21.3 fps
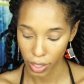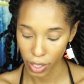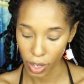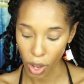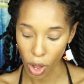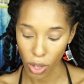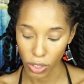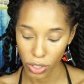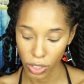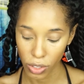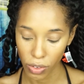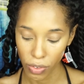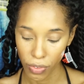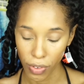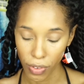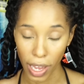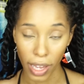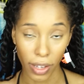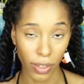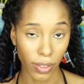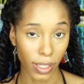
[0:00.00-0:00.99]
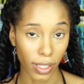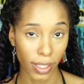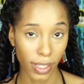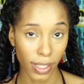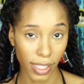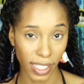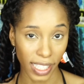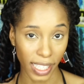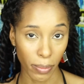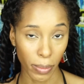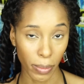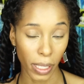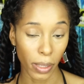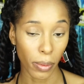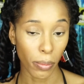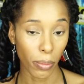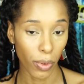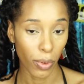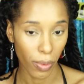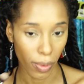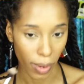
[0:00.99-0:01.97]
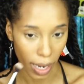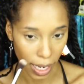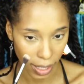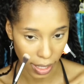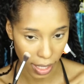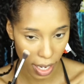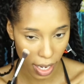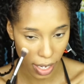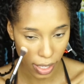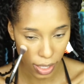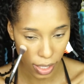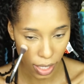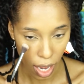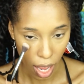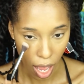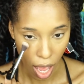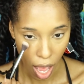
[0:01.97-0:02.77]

They also found semen present